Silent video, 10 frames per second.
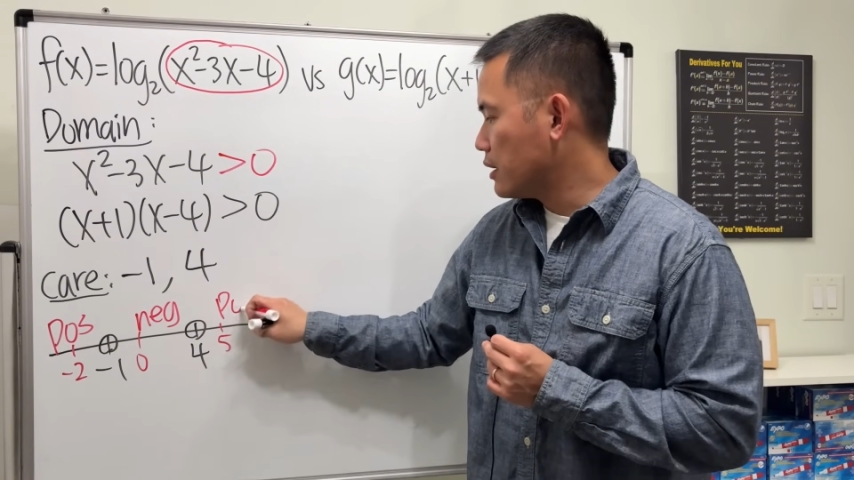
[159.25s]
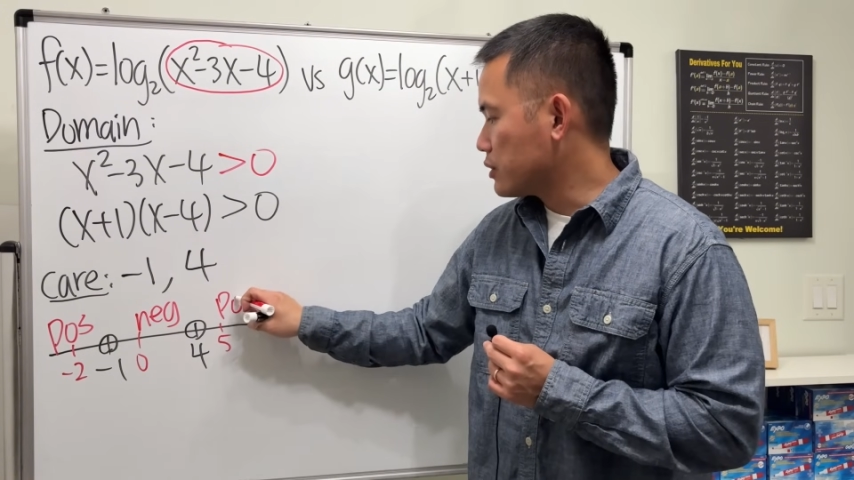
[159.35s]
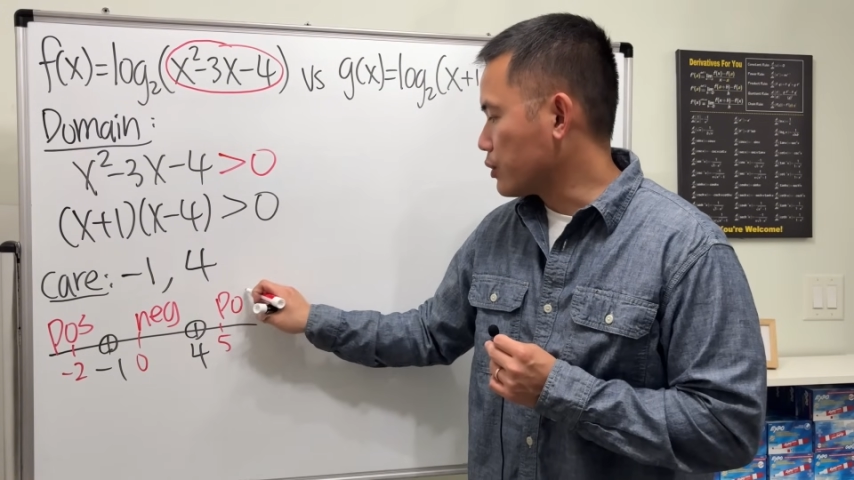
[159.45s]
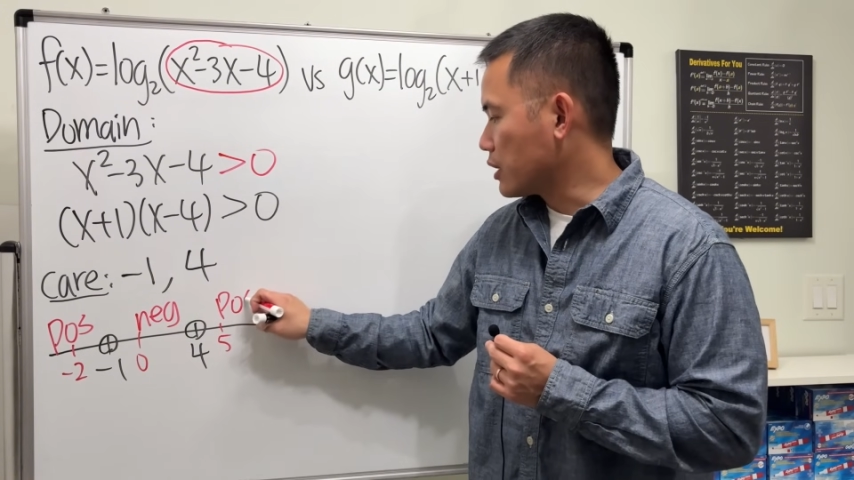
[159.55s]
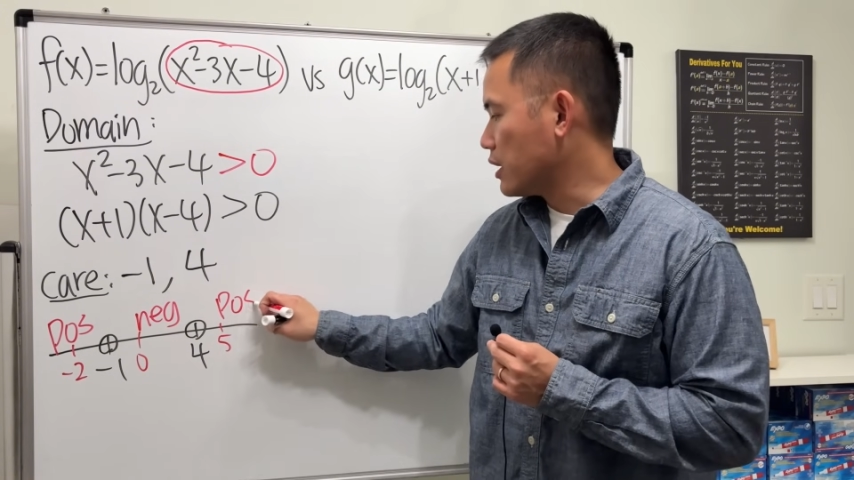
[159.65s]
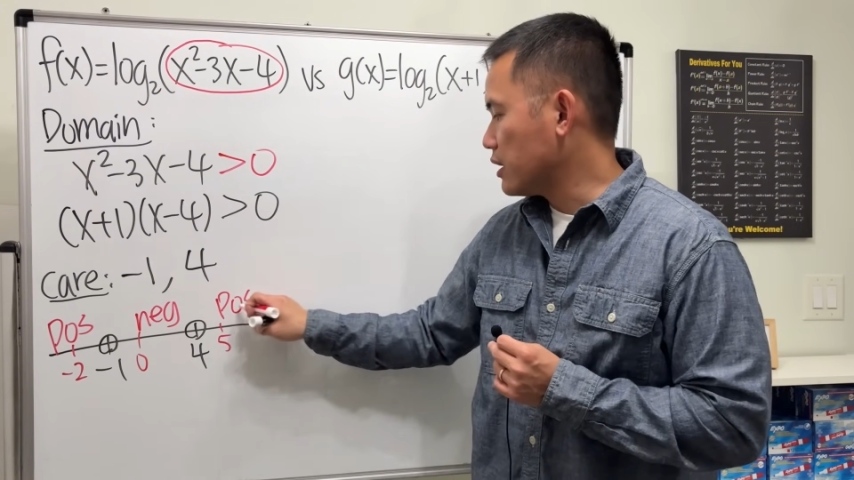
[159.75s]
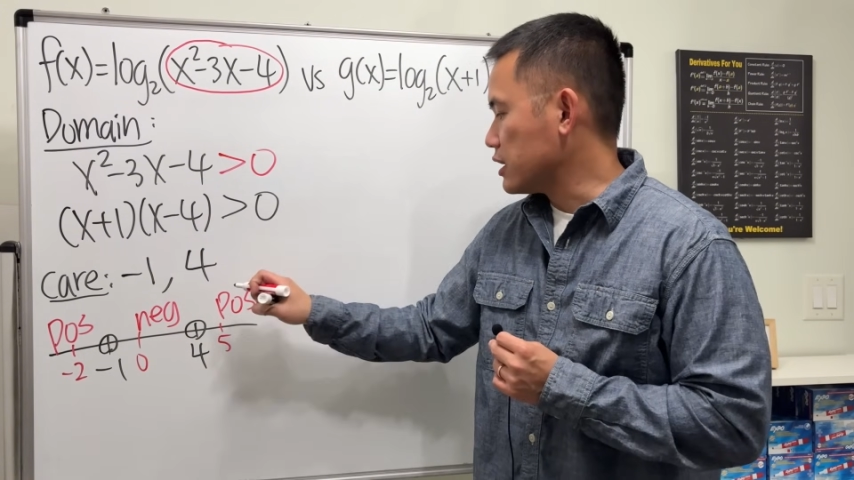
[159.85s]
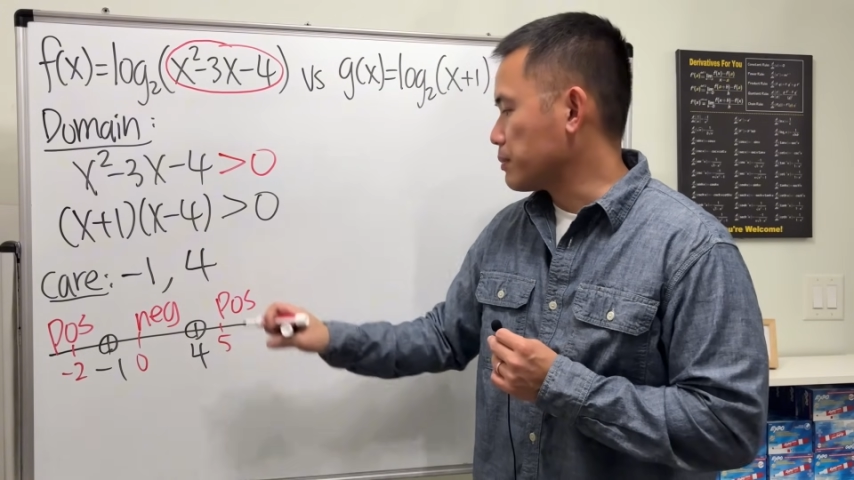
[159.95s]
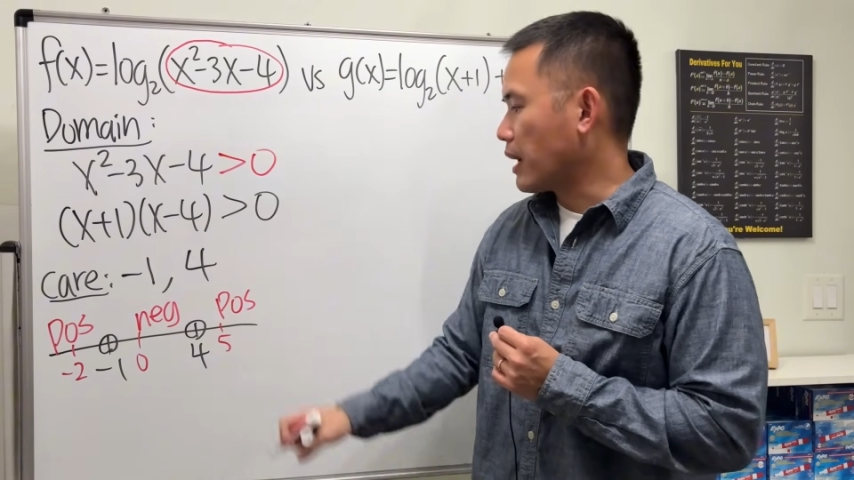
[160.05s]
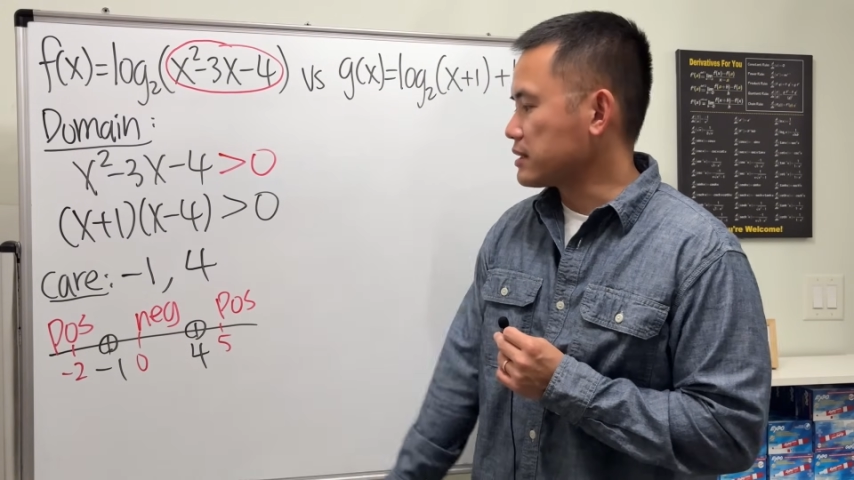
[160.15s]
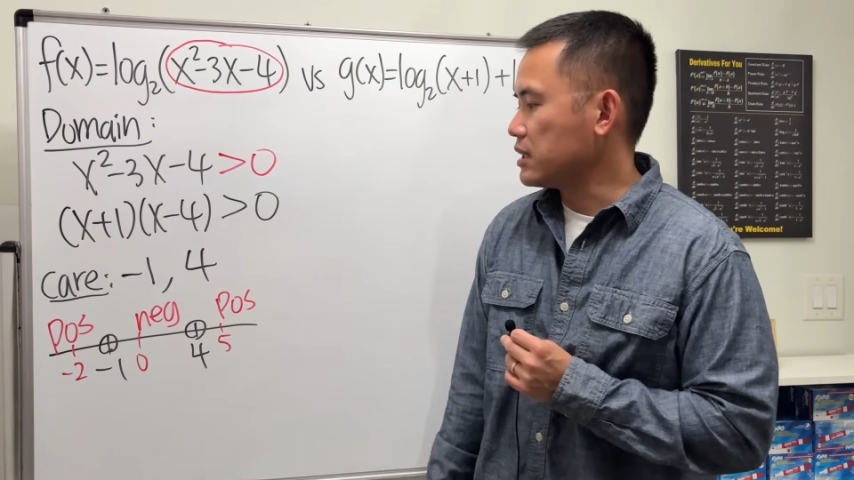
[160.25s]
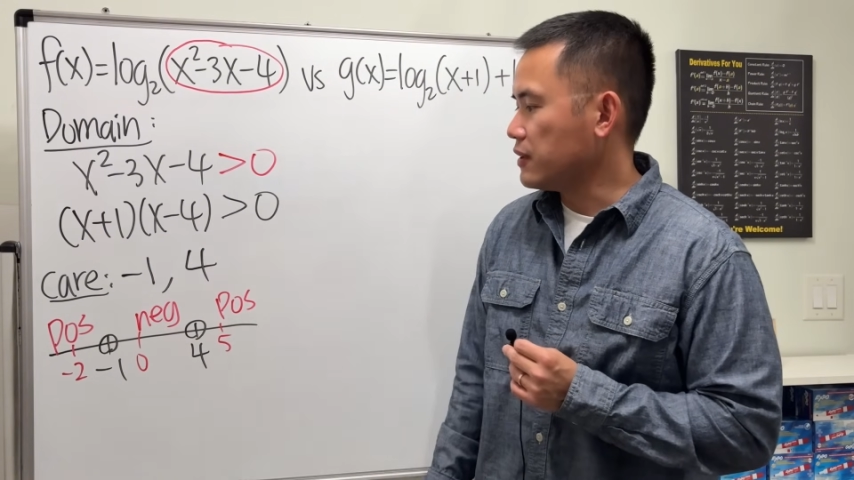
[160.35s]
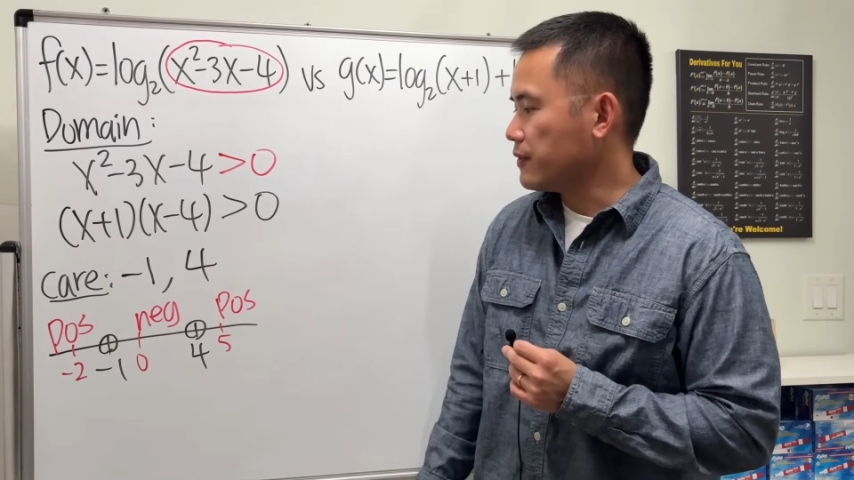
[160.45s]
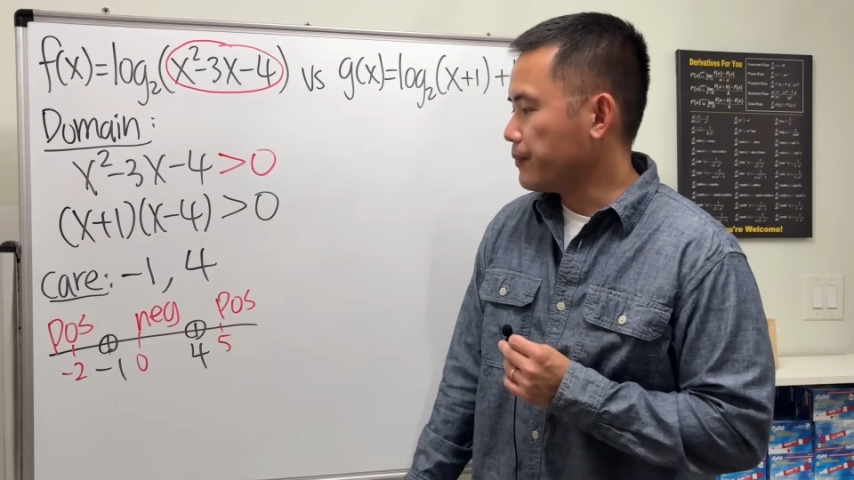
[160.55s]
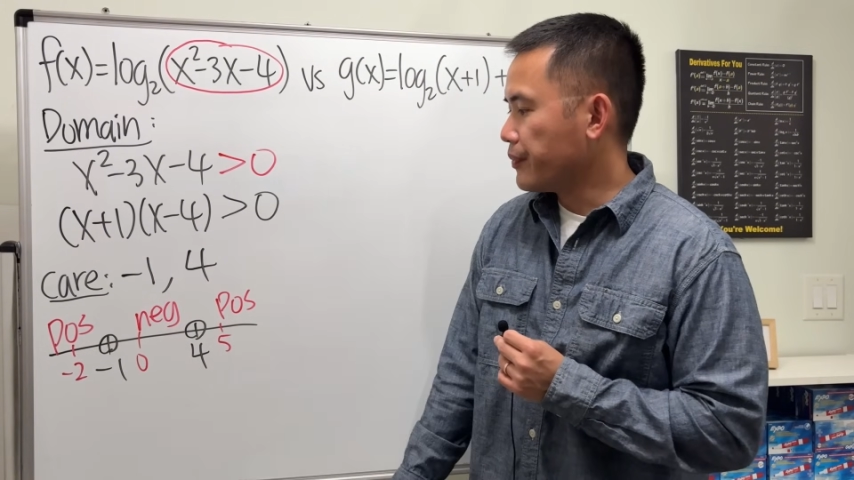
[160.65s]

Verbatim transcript: So altogether it's positive.